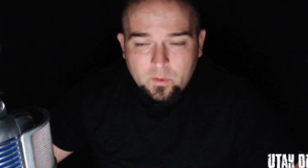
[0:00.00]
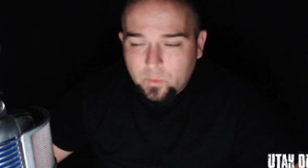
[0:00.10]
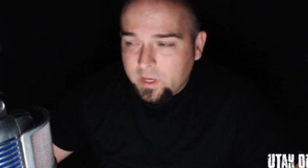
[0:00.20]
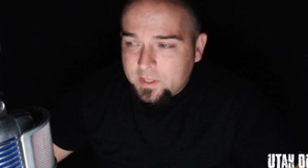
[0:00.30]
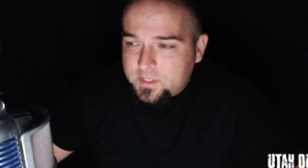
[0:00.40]

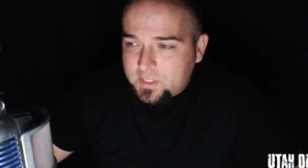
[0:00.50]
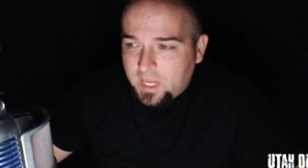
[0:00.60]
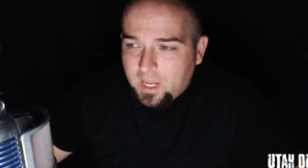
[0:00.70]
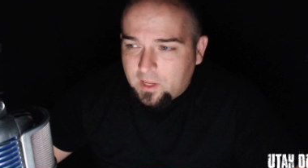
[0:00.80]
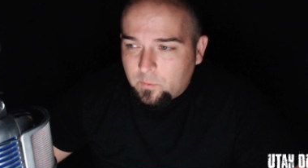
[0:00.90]
We're not
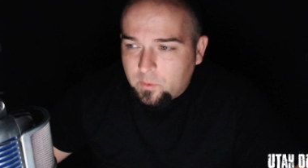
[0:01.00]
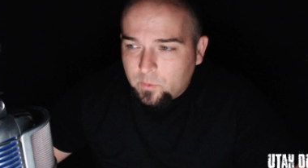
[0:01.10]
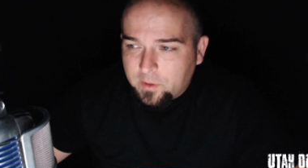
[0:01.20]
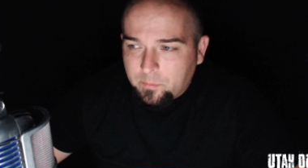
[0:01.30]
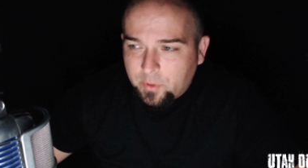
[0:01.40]
saying we
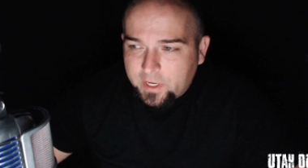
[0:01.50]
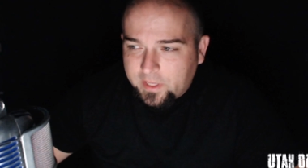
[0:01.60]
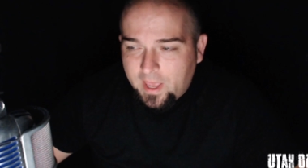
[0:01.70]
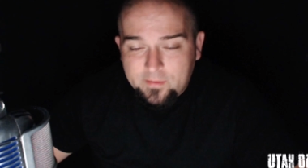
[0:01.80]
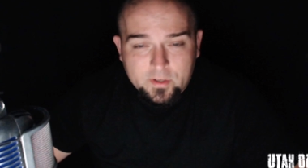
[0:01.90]
want Brett
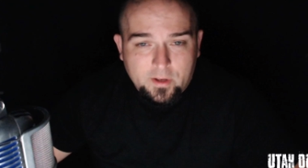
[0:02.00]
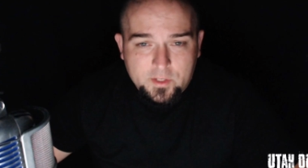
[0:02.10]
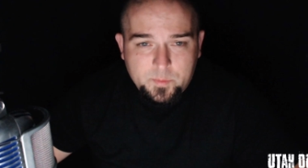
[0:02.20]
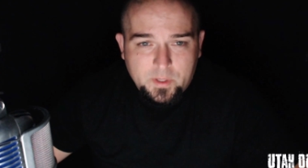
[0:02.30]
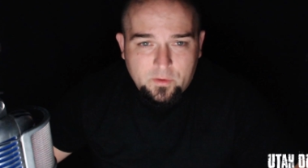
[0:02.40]
Kavanaugh
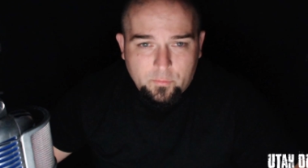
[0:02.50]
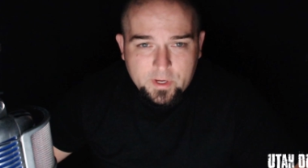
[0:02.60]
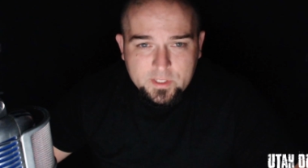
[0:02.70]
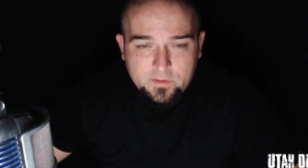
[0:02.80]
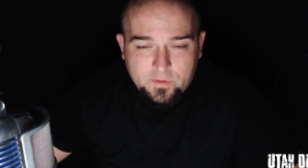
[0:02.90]
to spend the
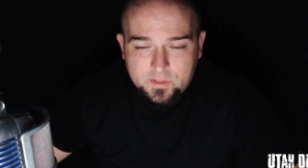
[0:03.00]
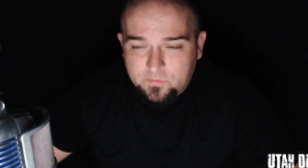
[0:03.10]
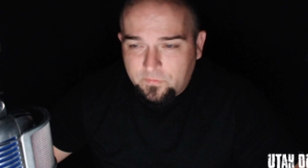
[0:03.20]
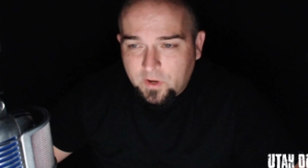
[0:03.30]
rest of his